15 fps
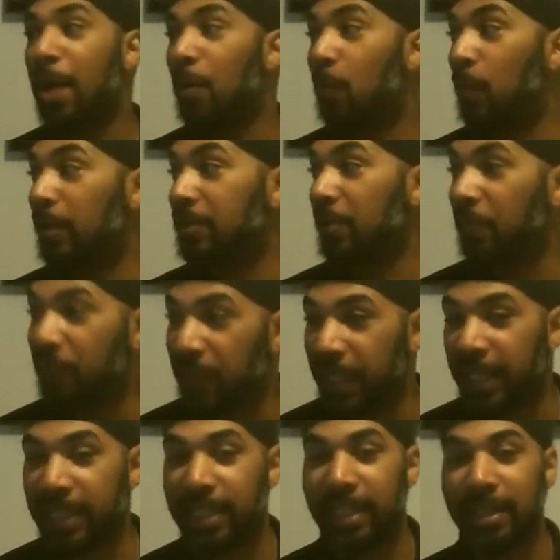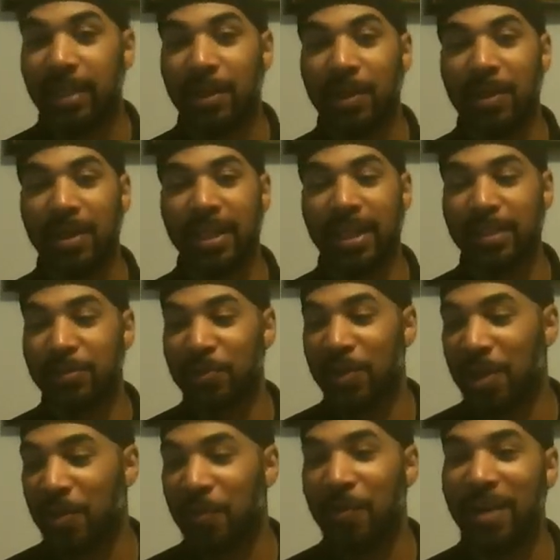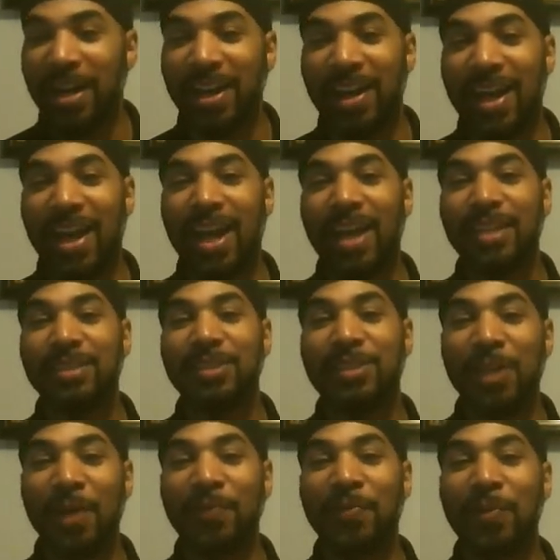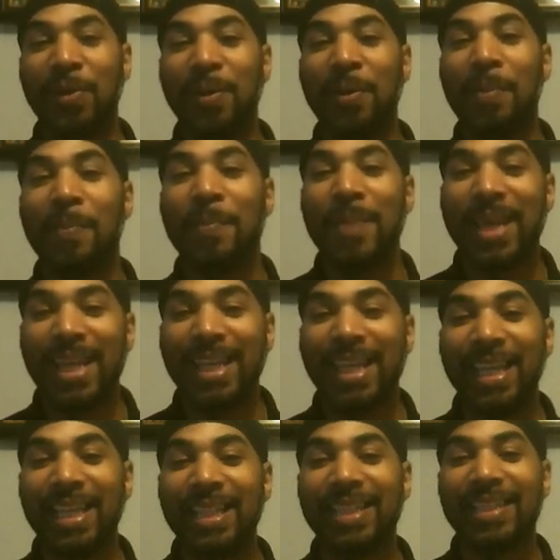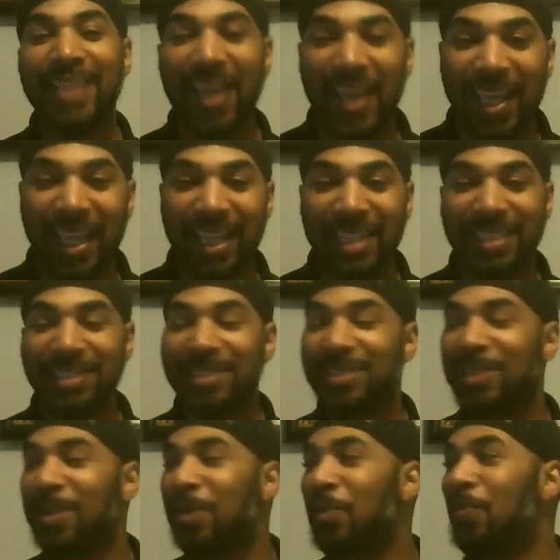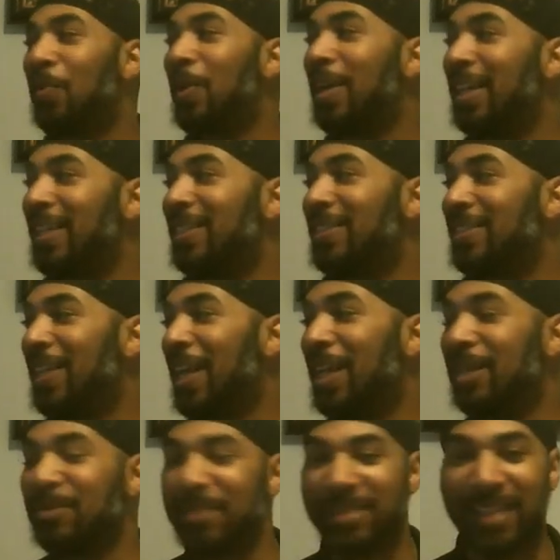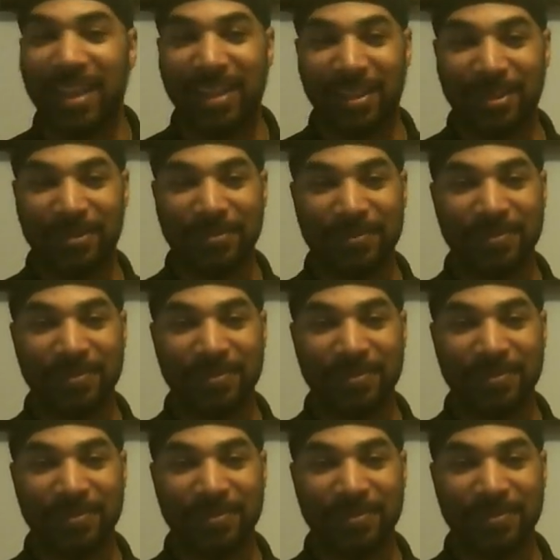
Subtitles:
was afflicted, guess what? We're gonna suffer many things for his name's sake.